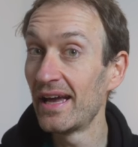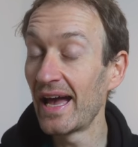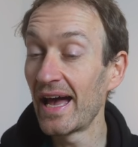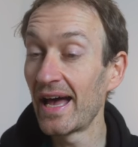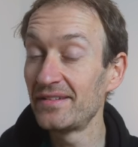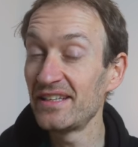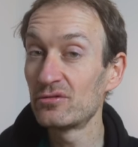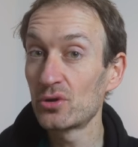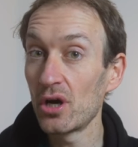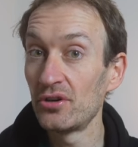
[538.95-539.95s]
and
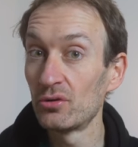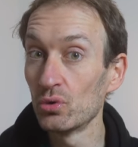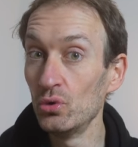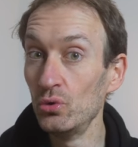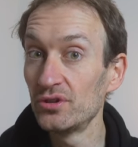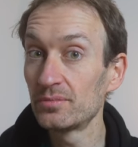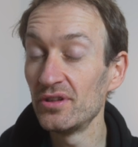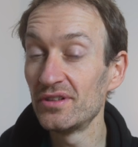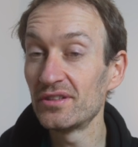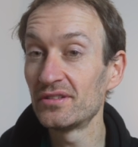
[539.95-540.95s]
disregarding the rules
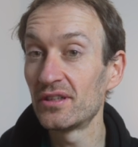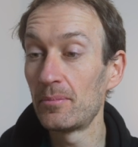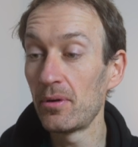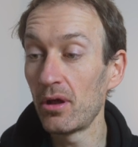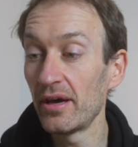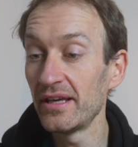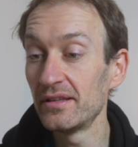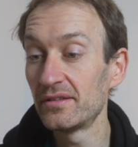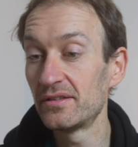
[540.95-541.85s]
it doesn't apply